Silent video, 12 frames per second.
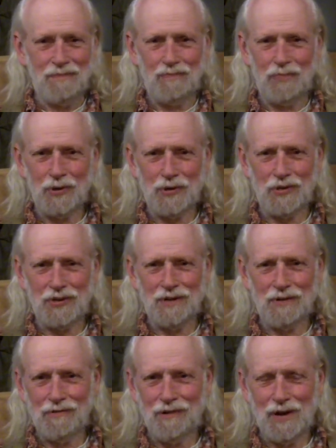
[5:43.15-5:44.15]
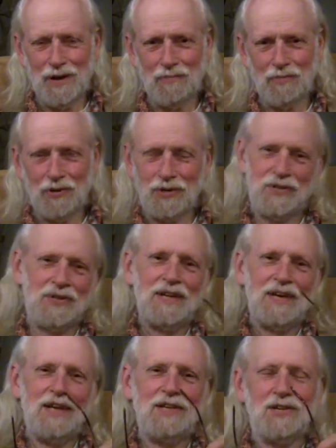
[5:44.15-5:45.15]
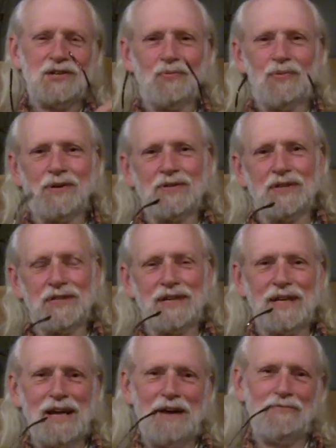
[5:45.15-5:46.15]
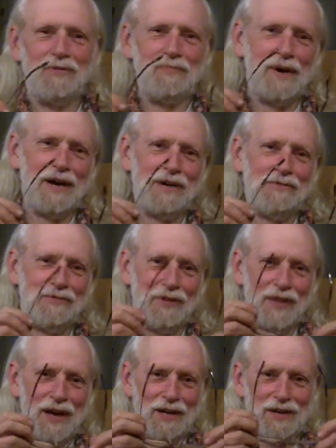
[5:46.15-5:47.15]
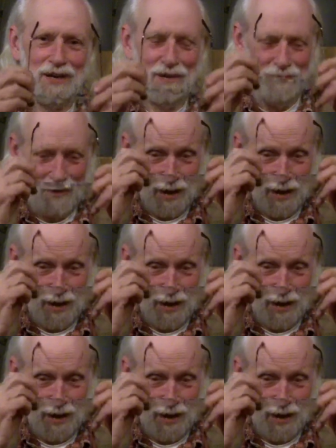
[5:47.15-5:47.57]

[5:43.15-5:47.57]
Books in the running brooks. He just didn't have the mind for that kind of